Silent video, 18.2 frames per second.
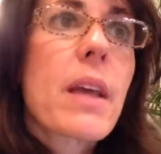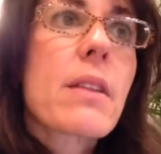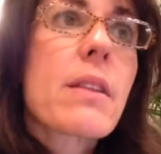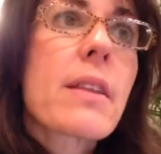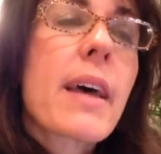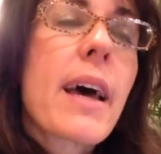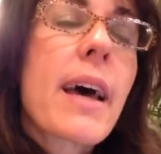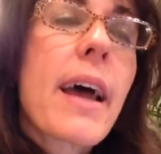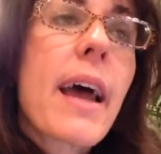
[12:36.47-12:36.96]

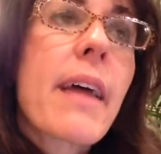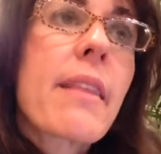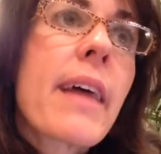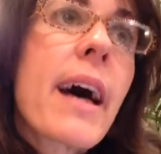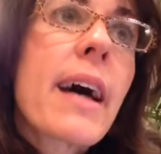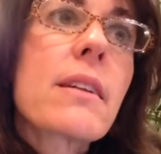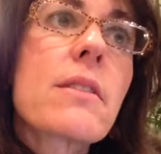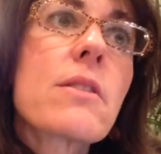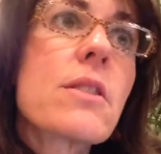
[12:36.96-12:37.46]

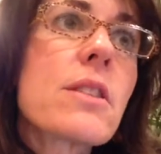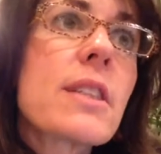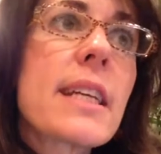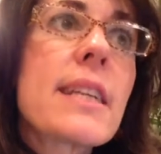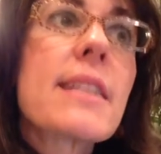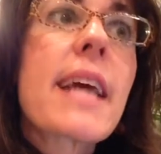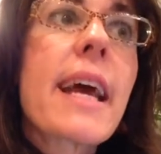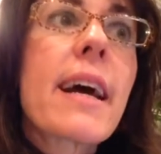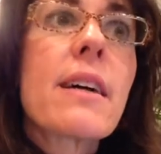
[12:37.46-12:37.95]
that
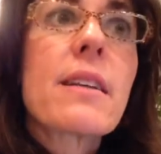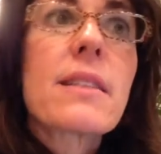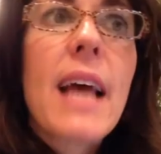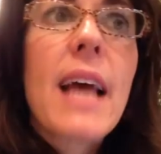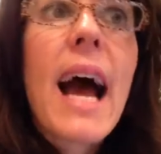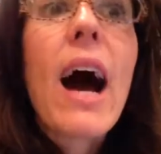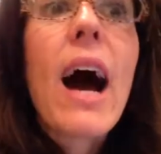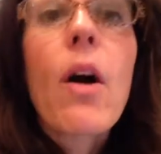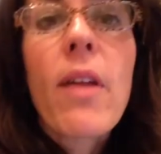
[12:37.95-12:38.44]
details
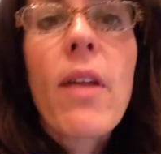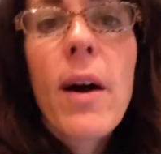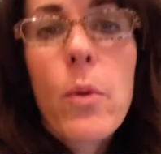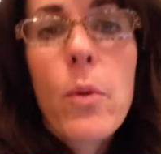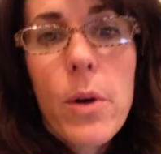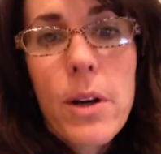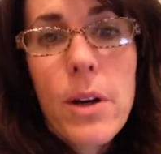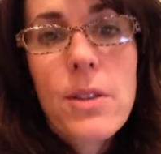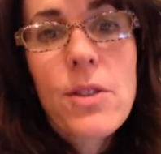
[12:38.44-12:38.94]
how that
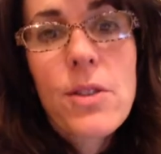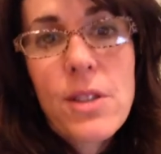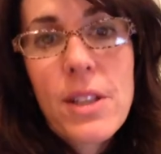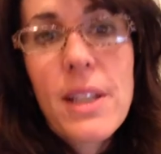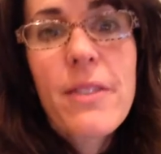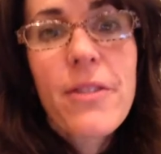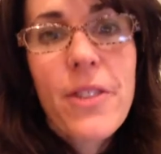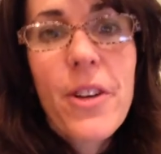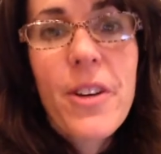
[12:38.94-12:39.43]
works.
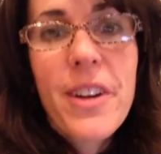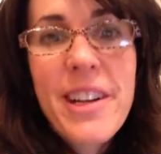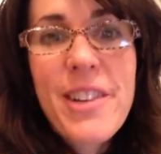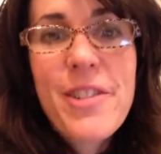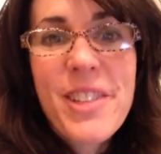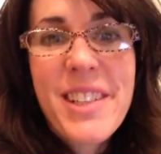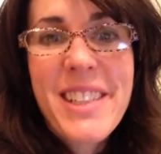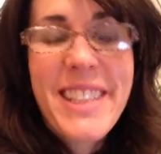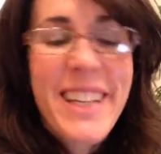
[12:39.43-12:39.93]
If you're
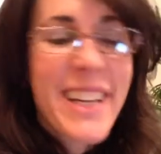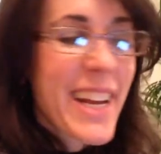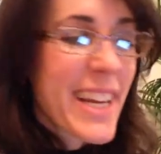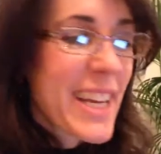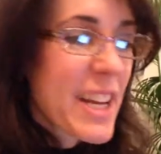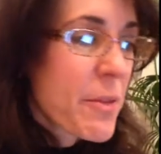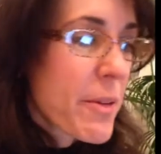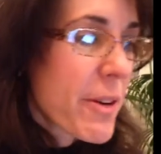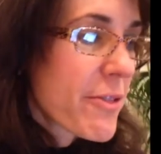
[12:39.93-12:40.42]
interested, I
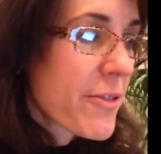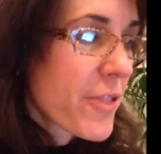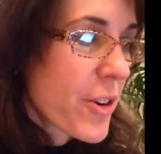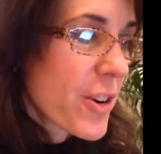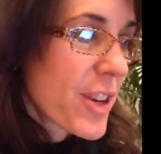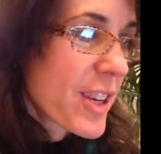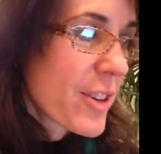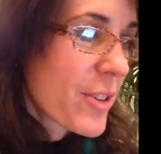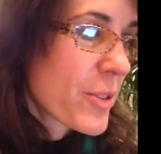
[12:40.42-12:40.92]
can refer
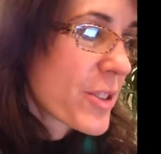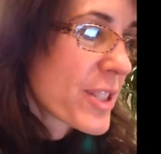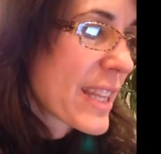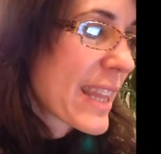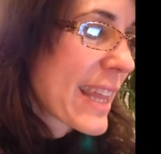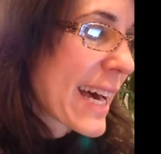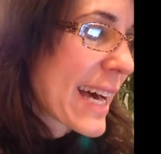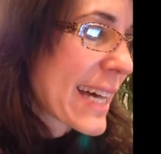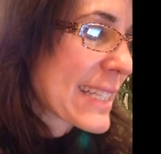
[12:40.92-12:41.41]
you to
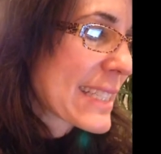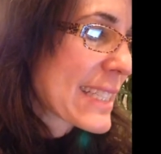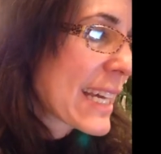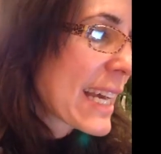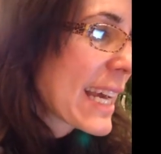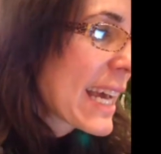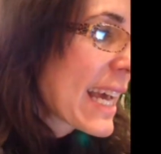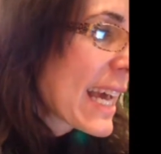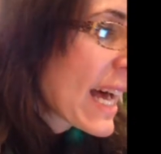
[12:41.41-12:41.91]
that.
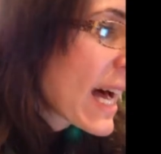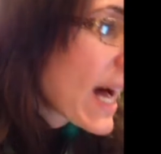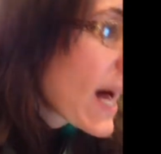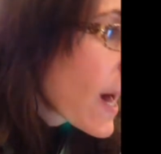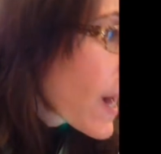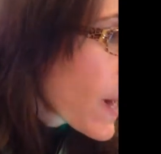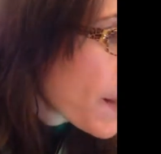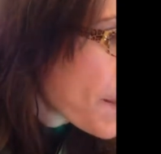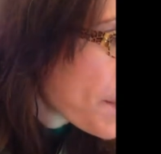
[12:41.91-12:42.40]

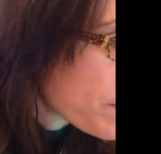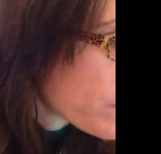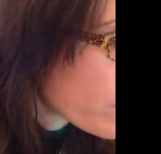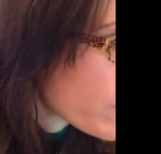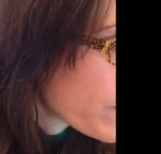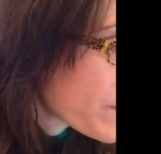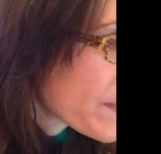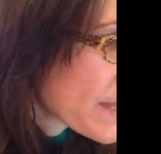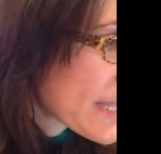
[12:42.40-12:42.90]

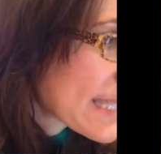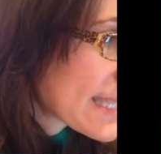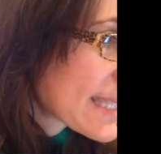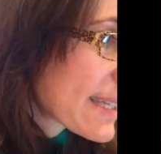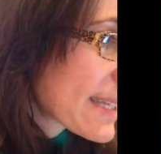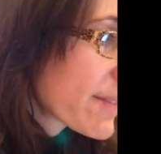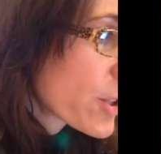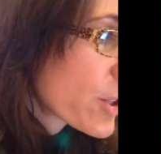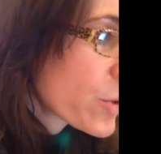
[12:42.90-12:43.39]
Let's
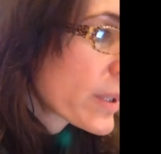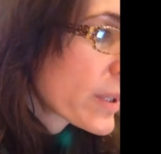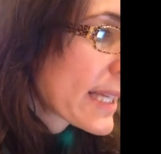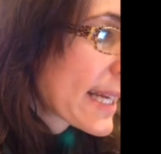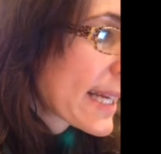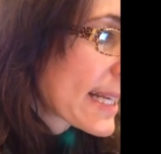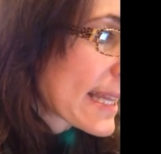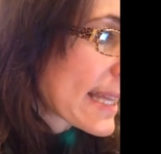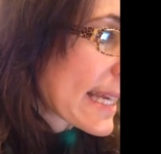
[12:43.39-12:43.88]
see if there's really
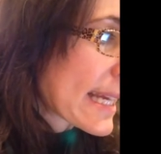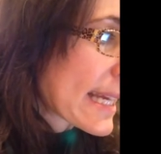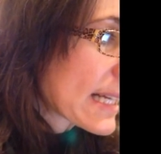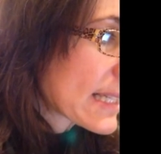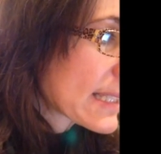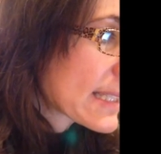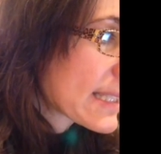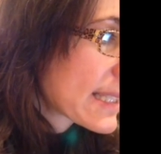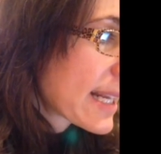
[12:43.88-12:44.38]
anything
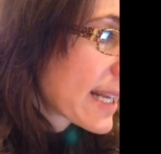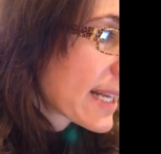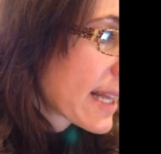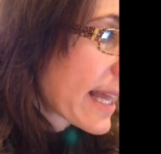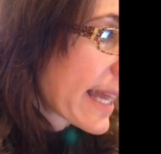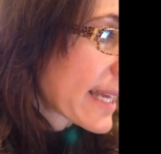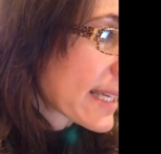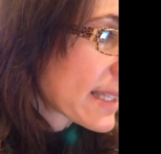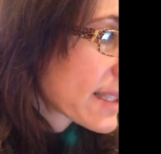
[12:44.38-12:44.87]
else that I'd
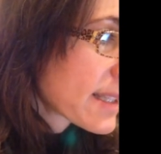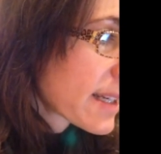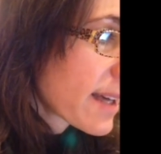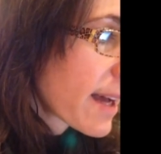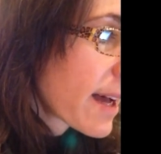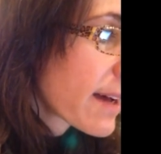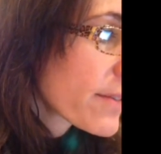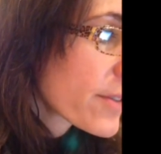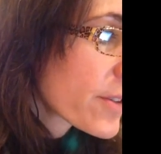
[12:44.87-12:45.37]
like us to
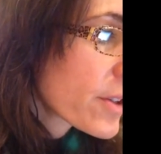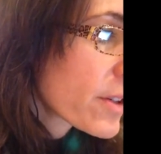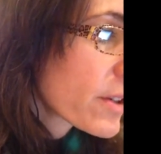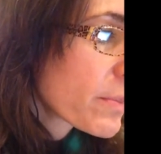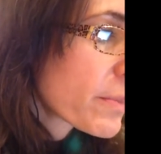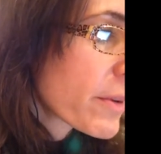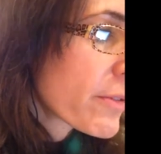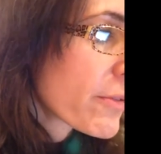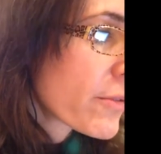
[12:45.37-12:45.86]
cover
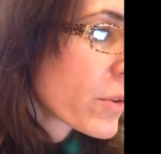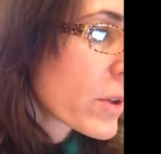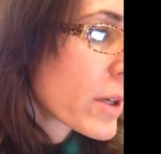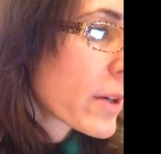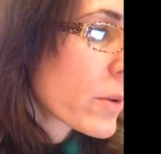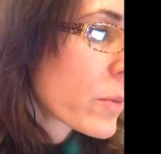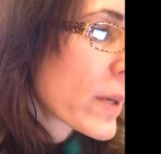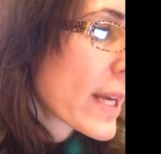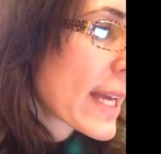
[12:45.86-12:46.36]

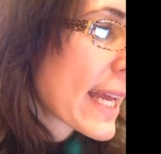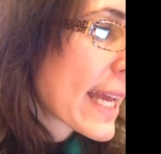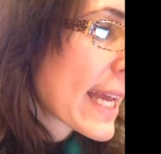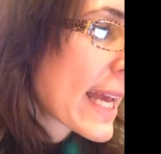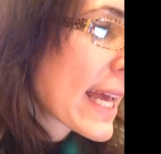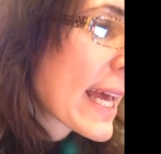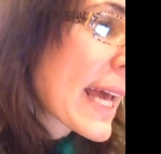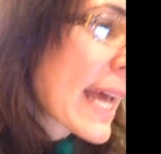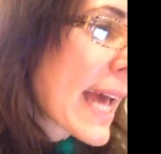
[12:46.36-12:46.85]
before we
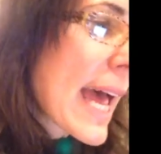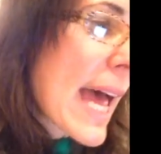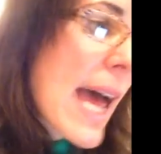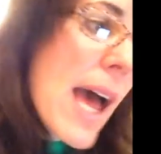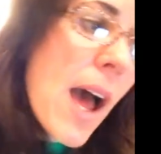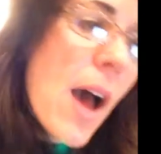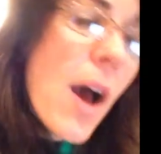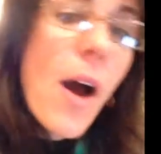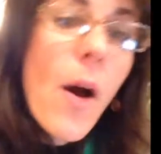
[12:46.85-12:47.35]

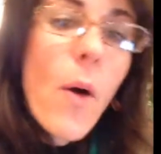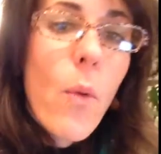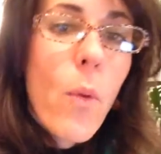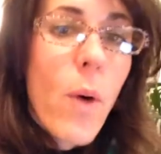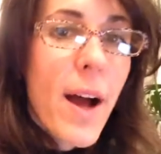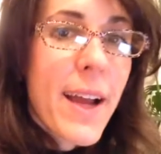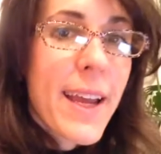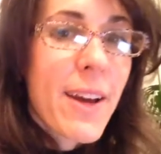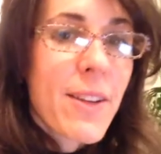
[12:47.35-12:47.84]

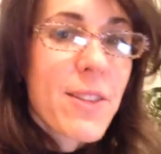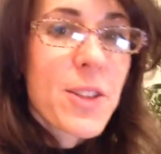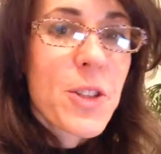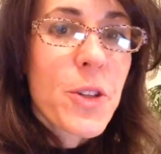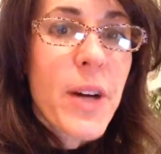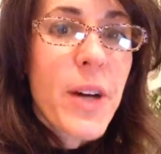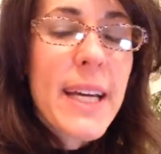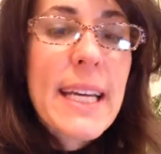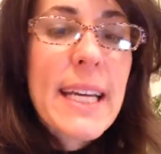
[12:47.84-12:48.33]
walk out the
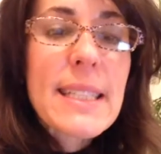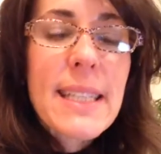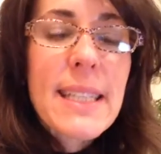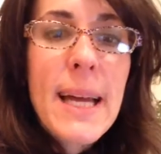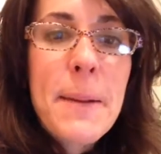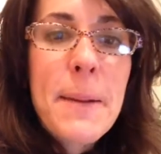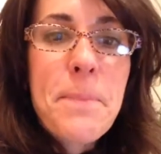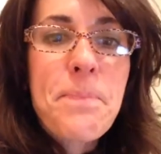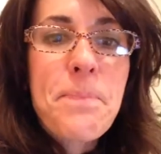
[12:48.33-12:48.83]
door. I guess
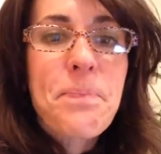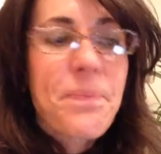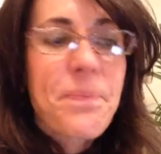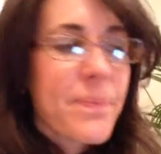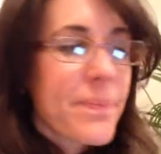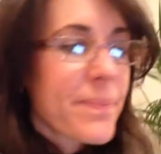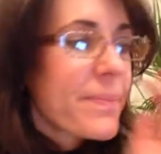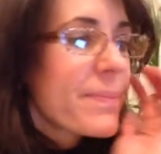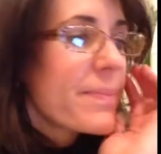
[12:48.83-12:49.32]

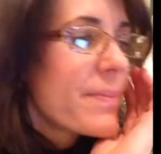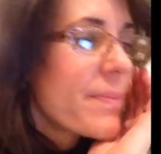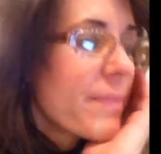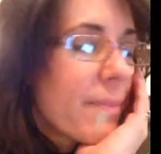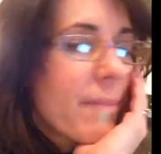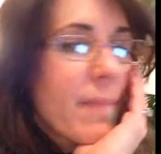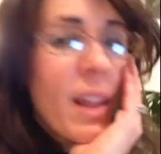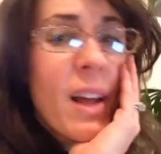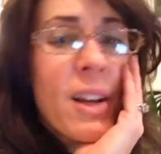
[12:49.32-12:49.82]

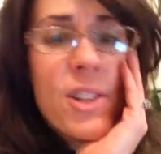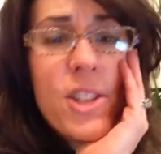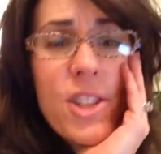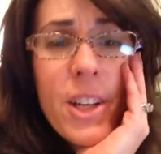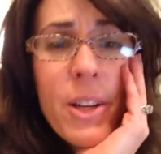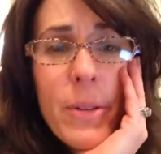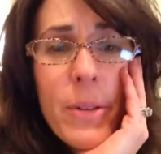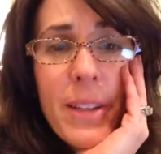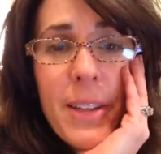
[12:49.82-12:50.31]
I'll
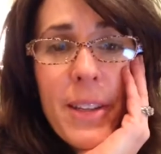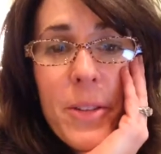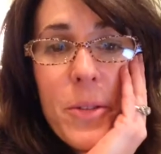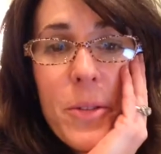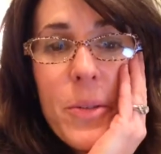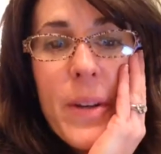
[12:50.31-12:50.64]
share with you